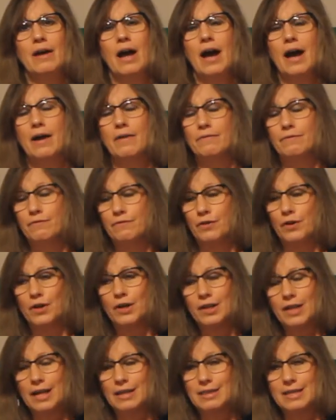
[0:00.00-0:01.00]
um,
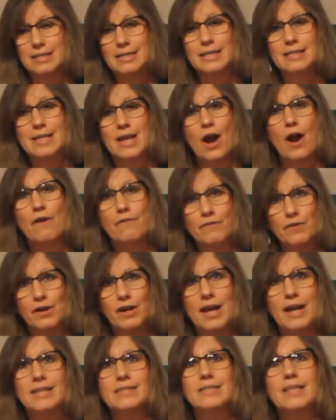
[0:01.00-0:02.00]
fertilized, since they are
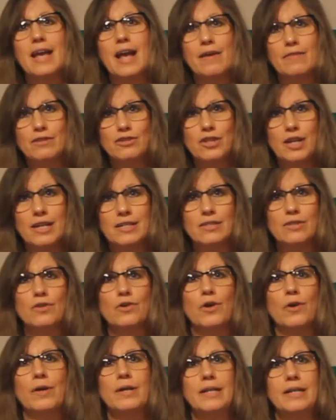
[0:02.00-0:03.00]
fertilized, they have the chance of
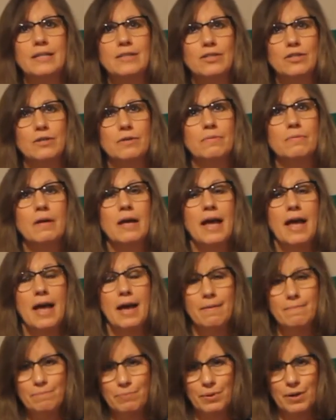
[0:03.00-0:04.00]
growing into
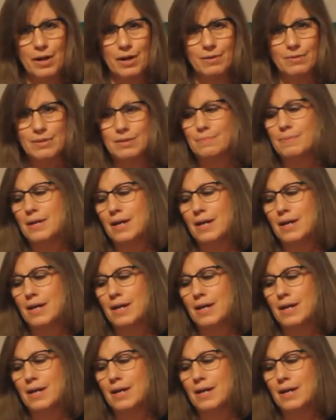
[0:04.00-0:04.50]
embryos to